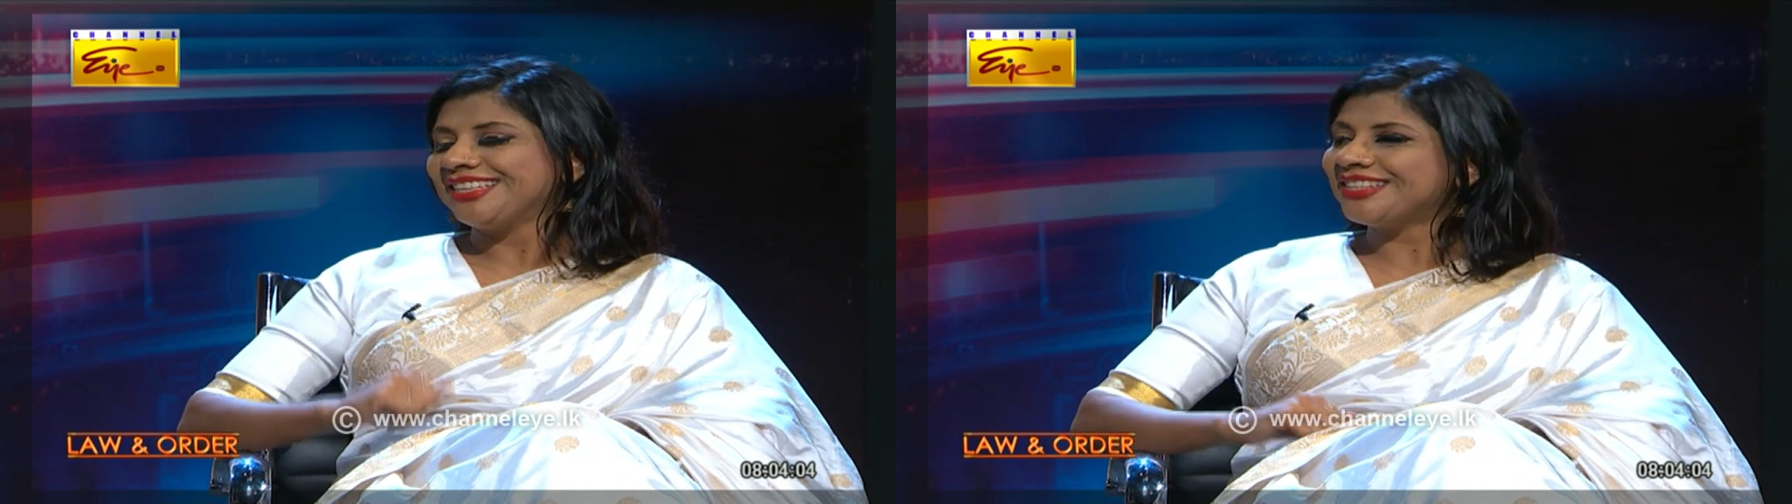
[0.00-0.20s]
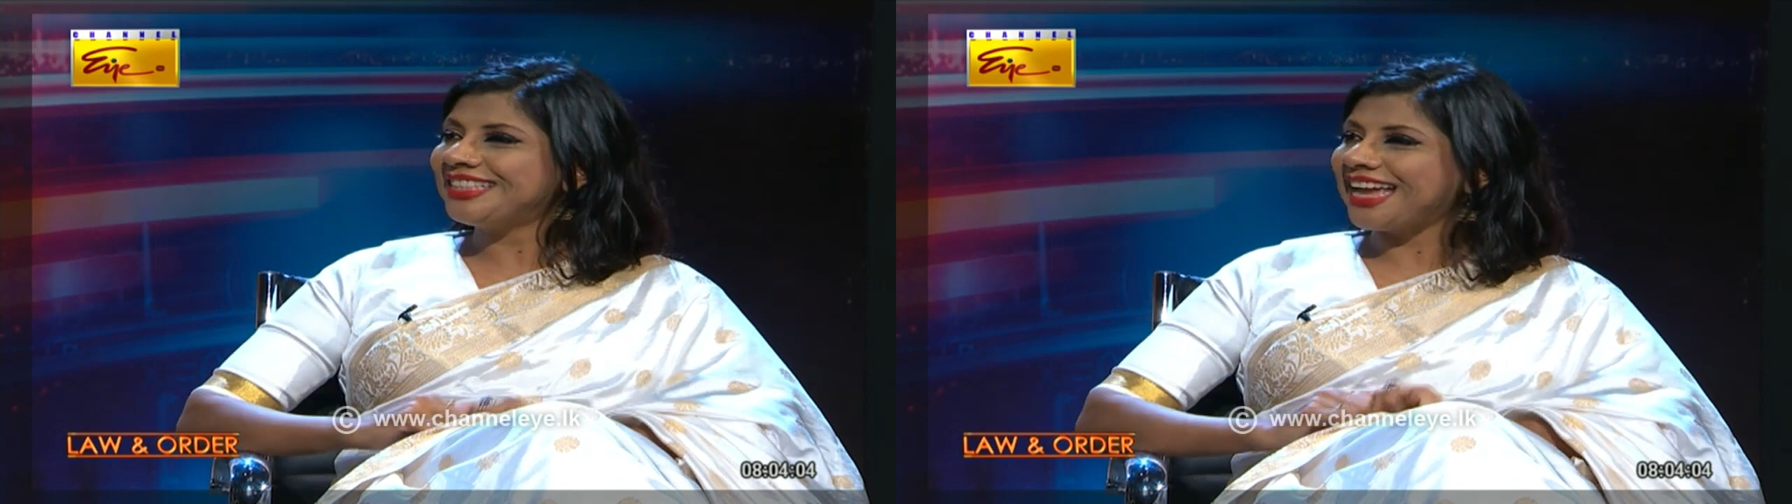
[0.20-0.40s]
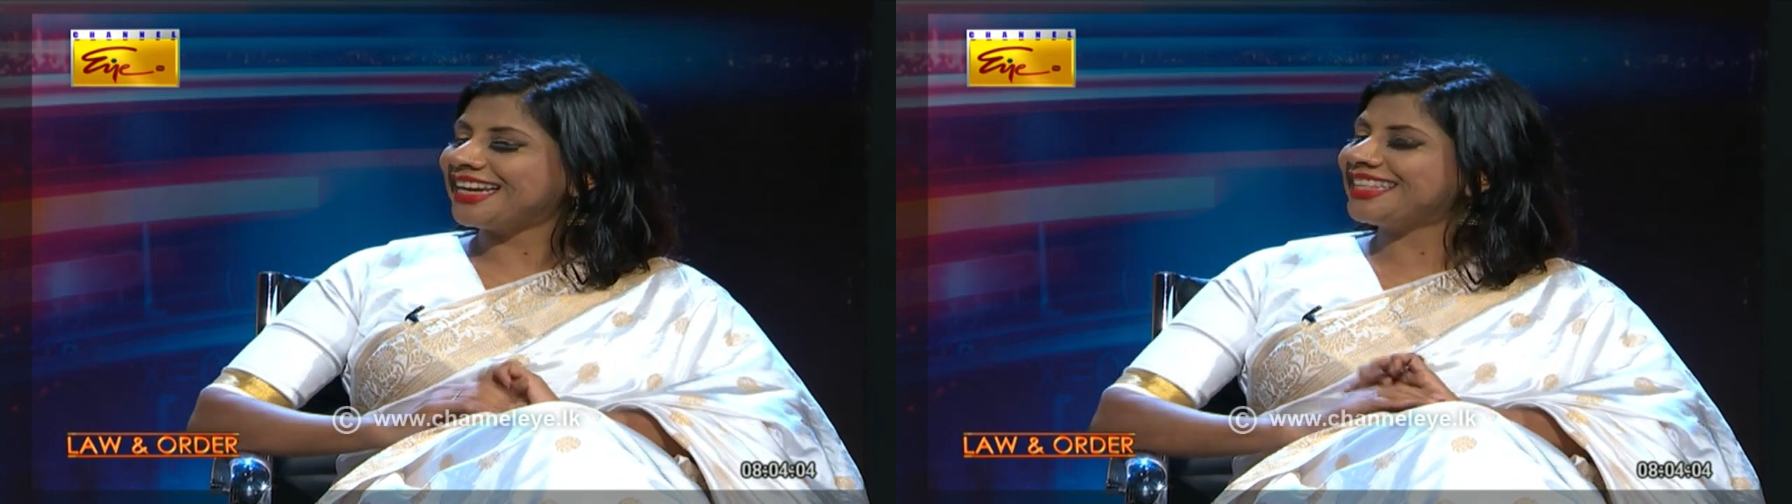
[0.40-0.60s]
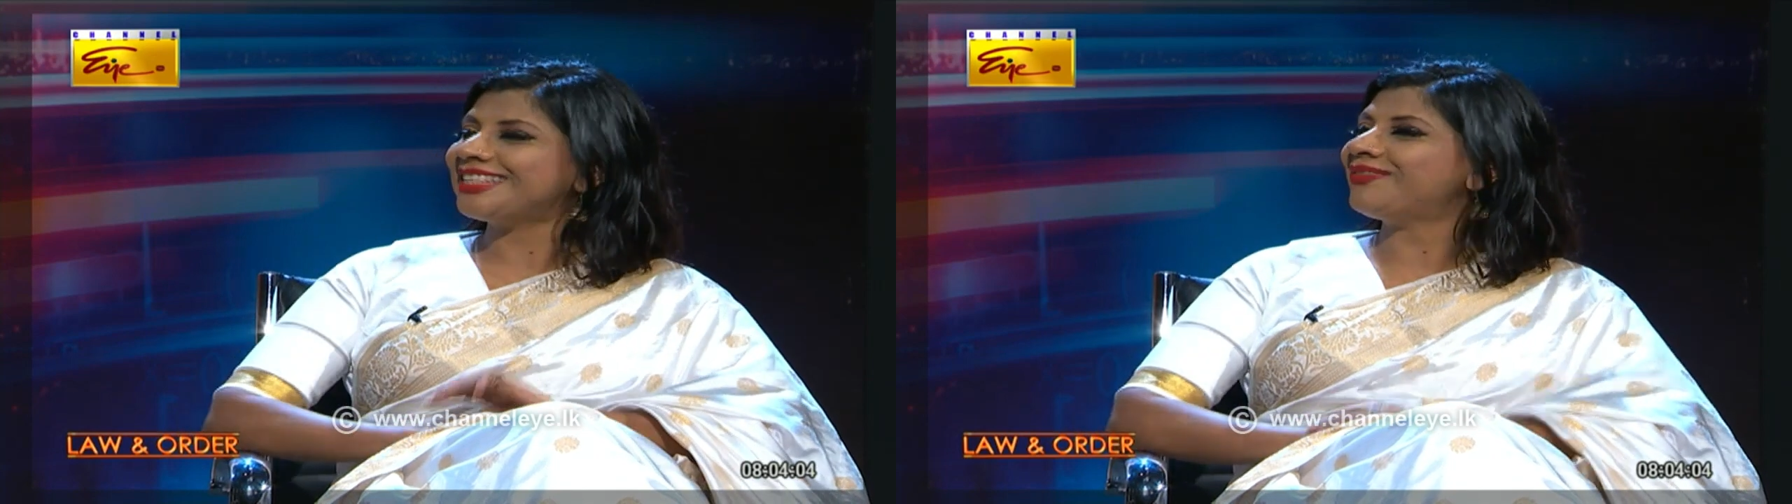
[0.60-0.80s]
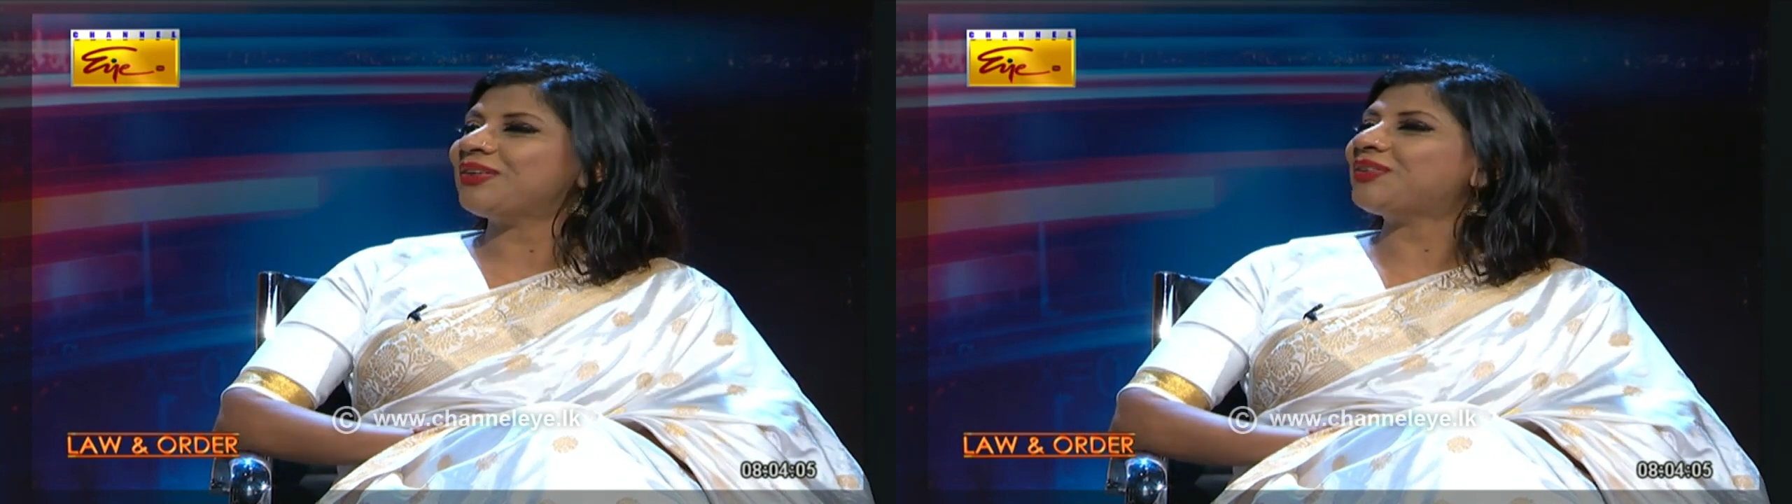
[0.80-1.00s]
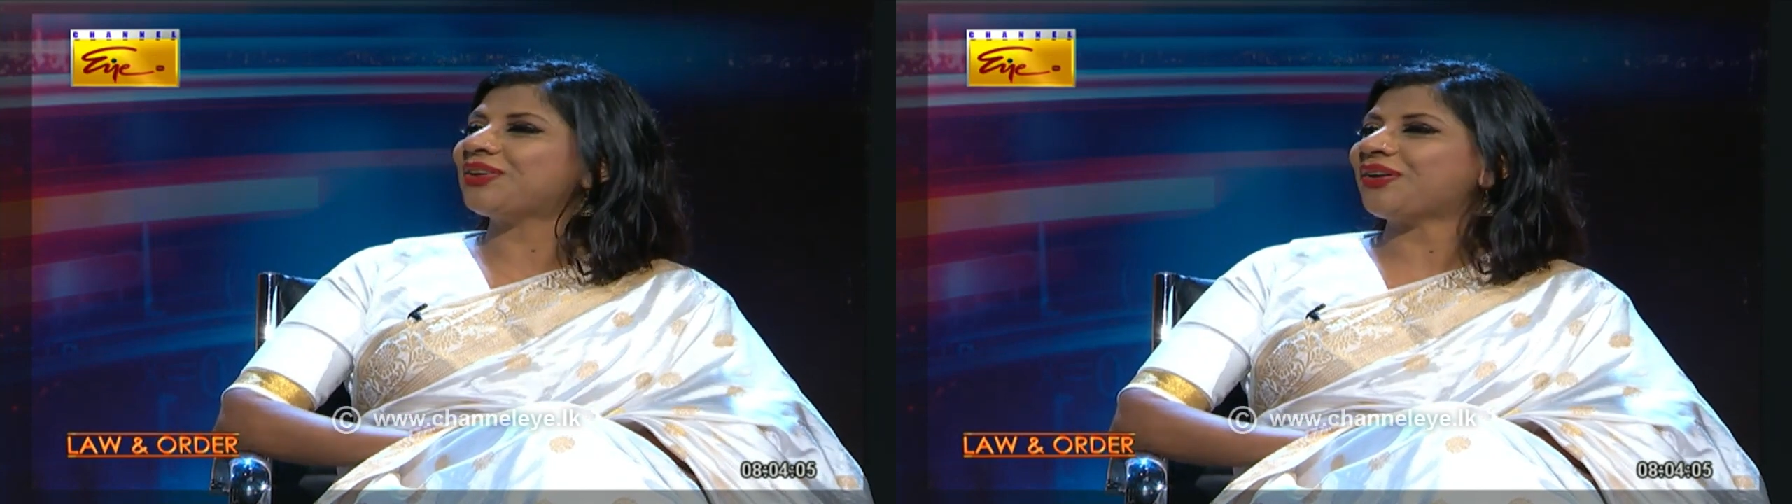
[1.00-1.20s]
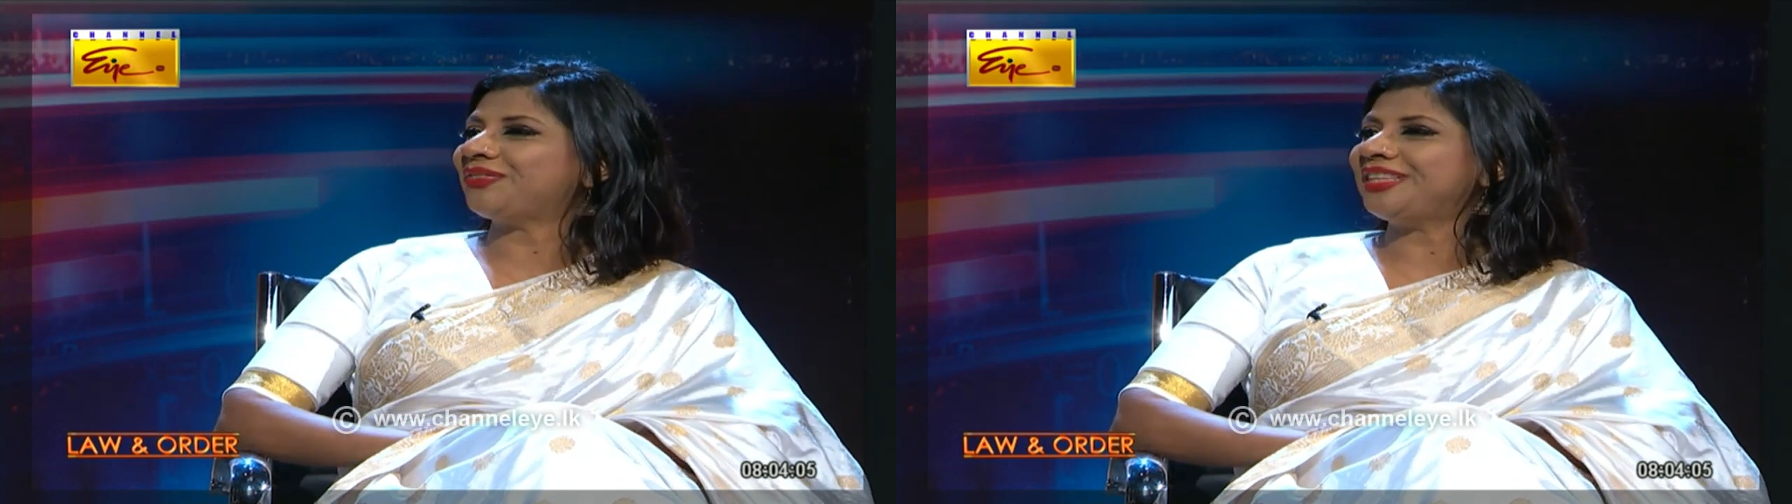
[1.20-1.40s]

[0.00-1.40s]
So that is the beauty of